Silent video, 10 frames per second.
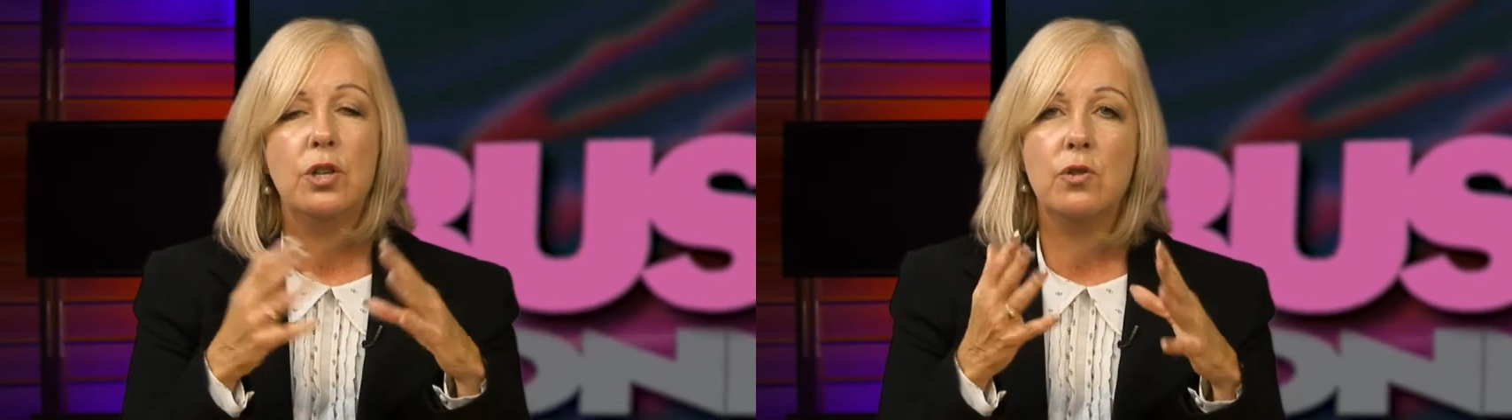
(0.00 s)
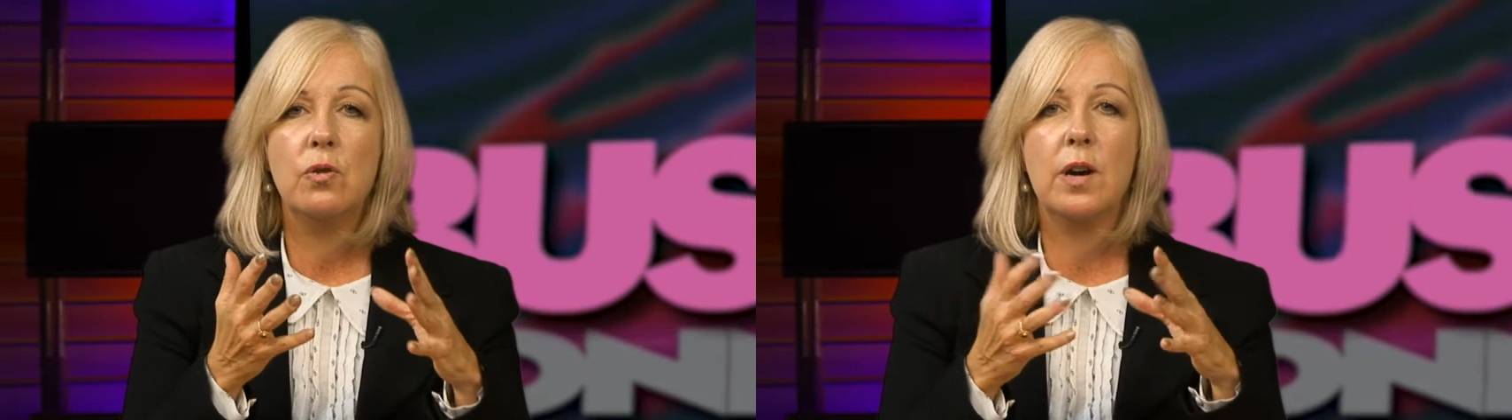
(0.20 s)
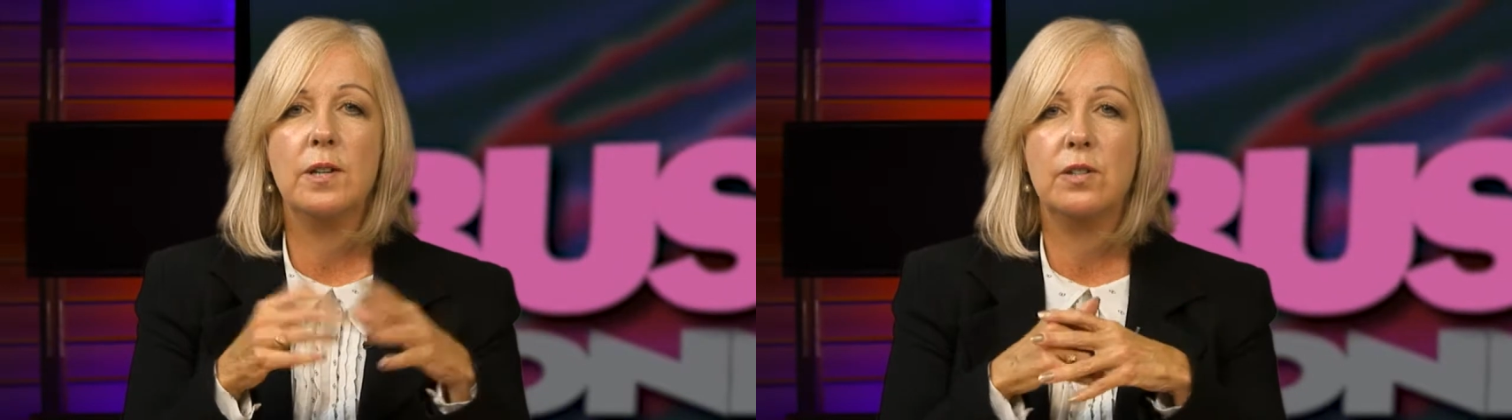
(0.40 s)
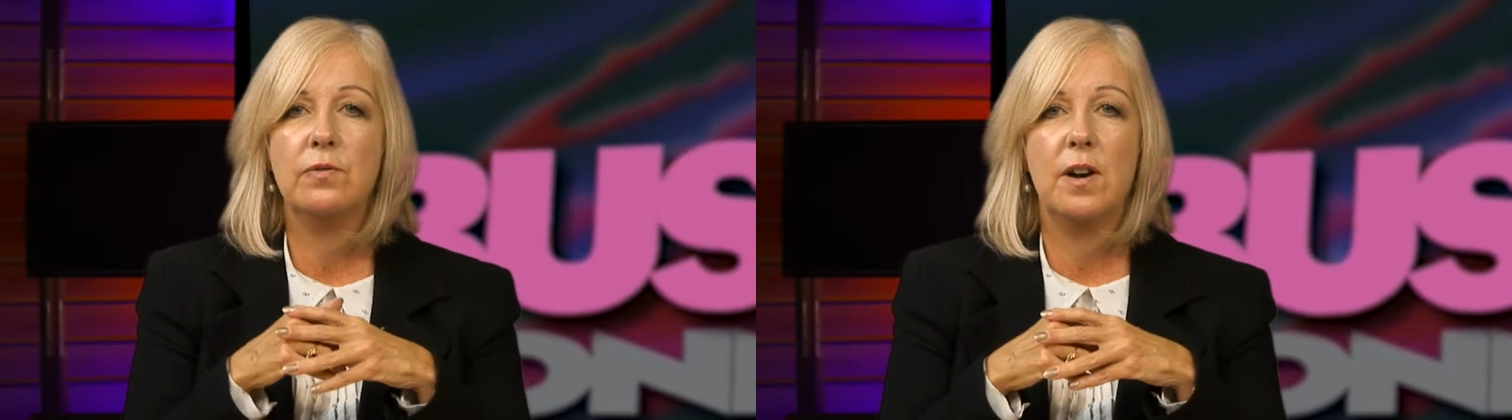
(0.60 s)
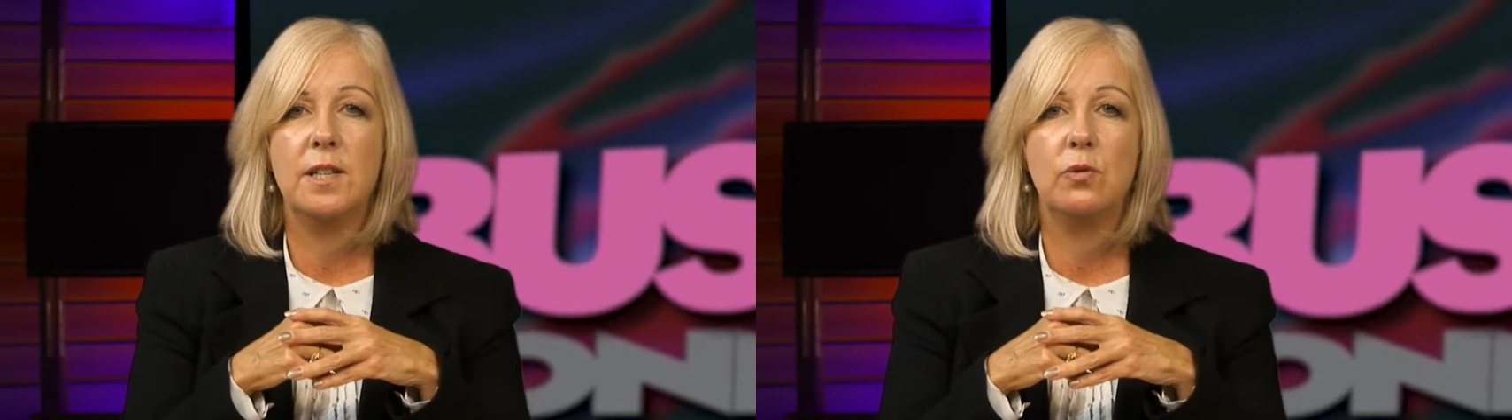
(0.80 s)
you're going to
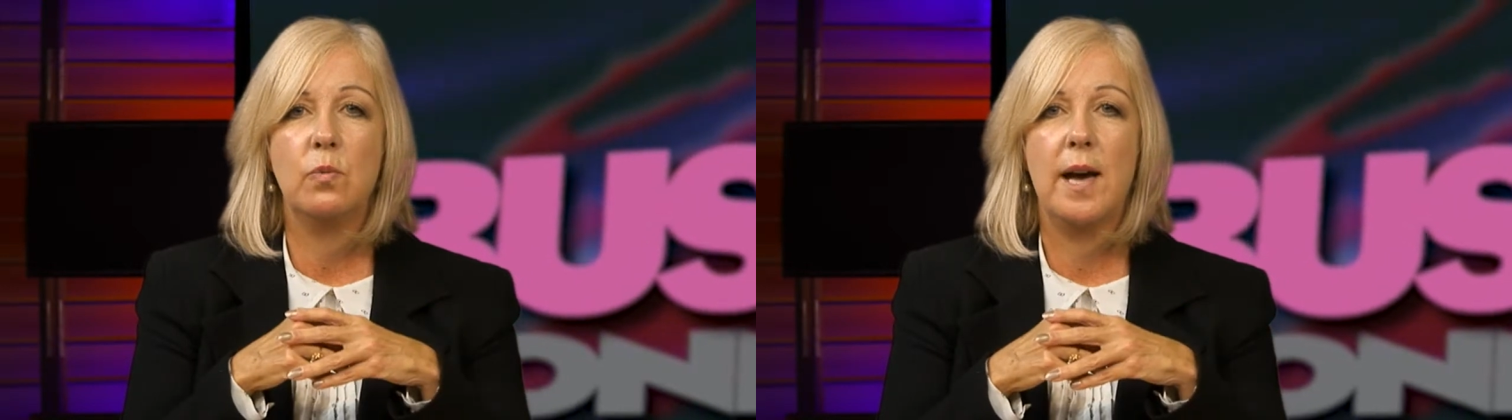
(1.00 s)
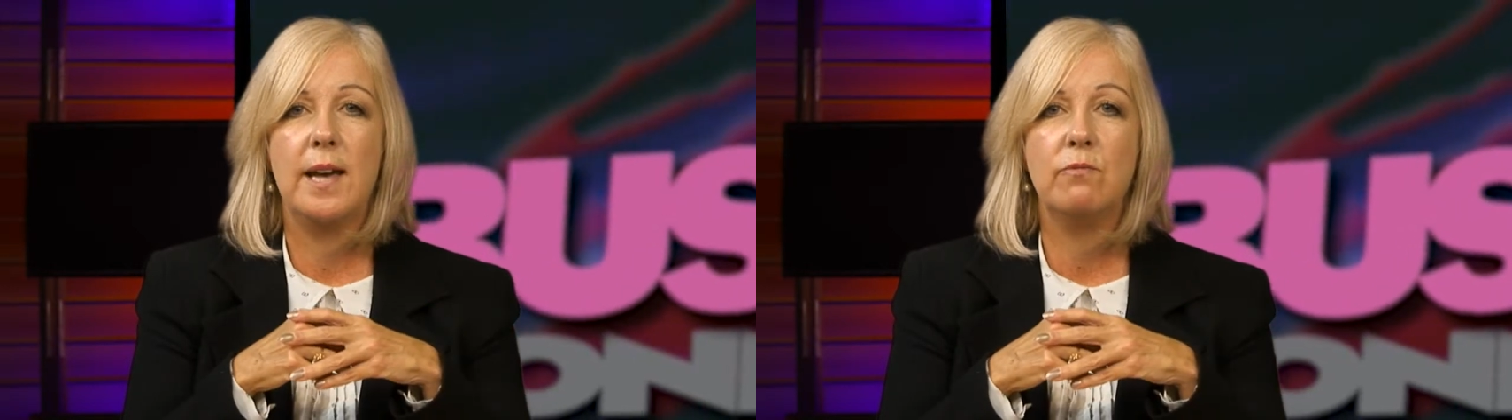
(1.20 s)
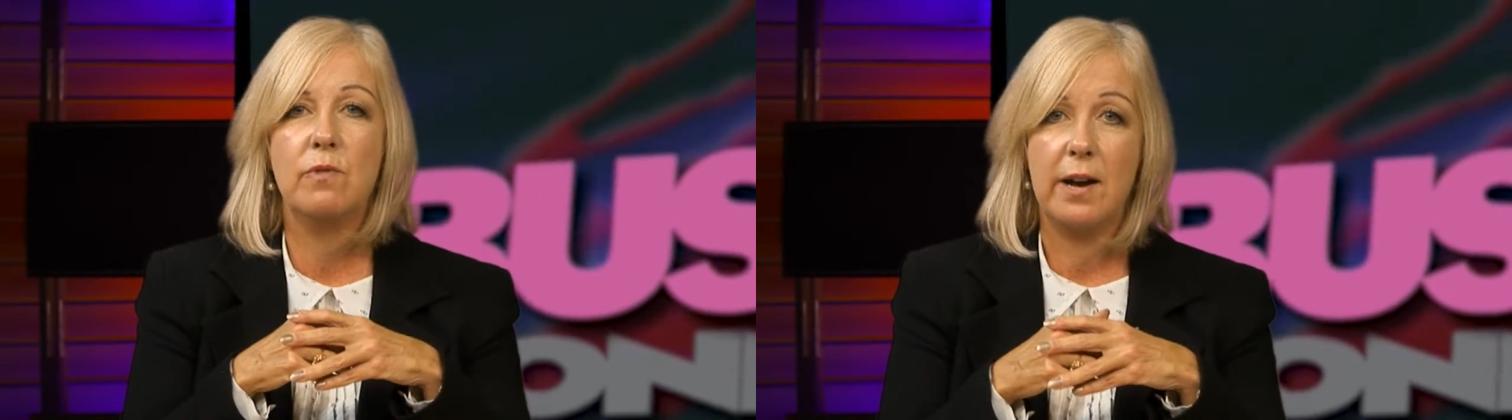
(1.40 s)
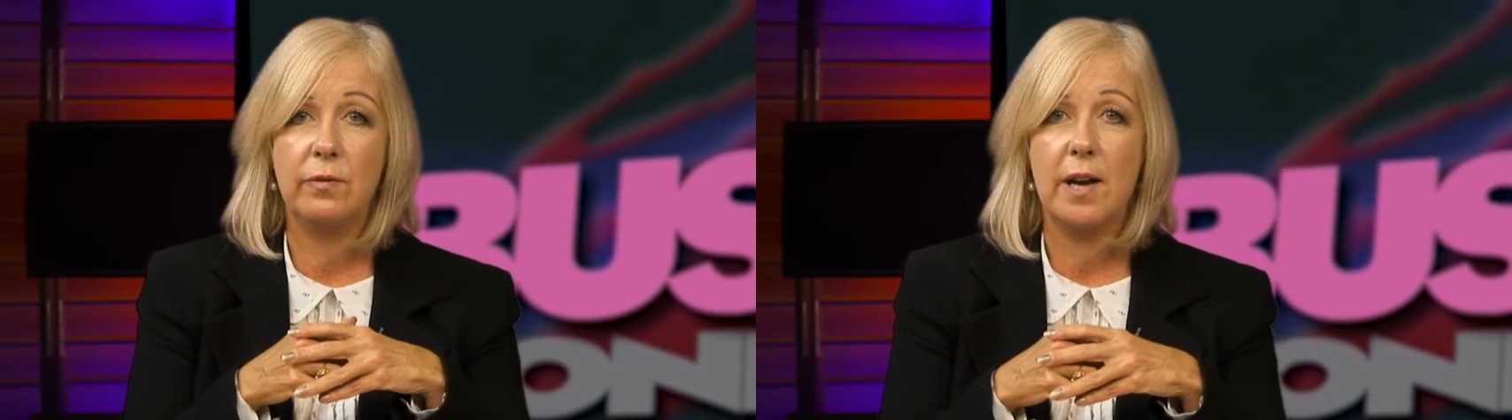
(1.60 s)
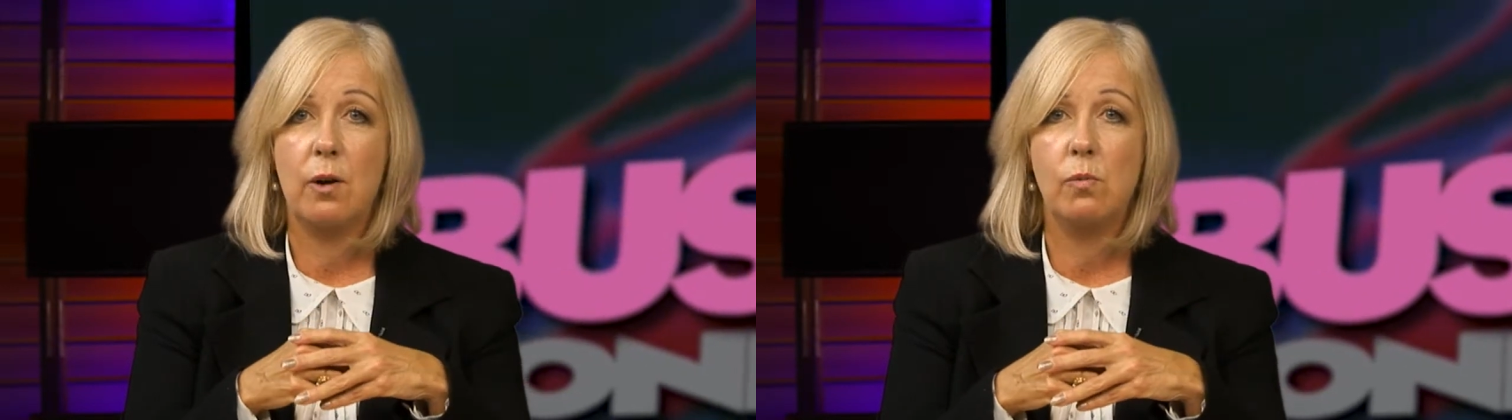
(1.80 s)
find a way
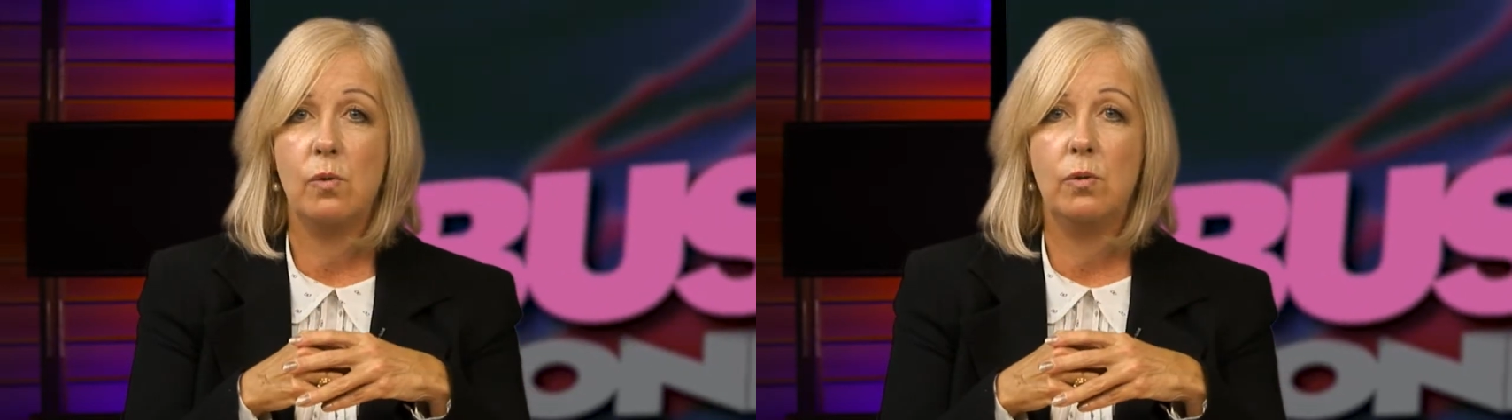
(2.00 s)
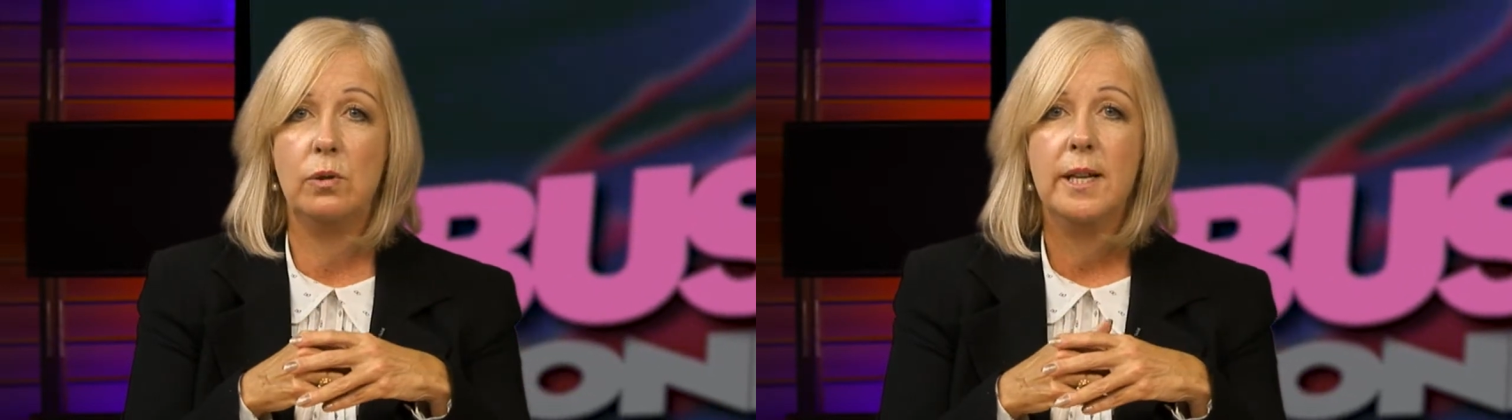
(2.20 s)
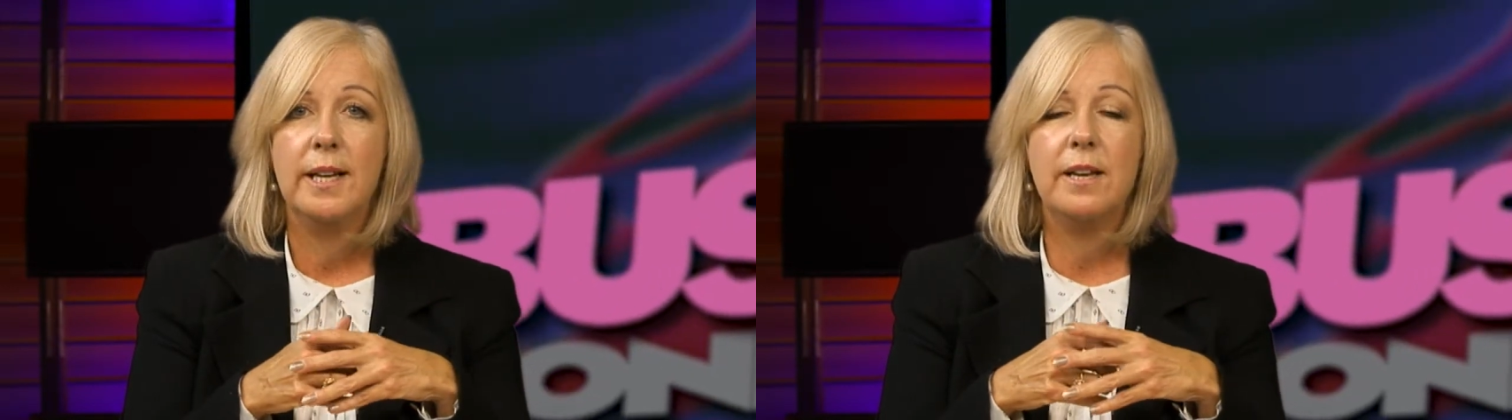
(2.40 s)
round that wall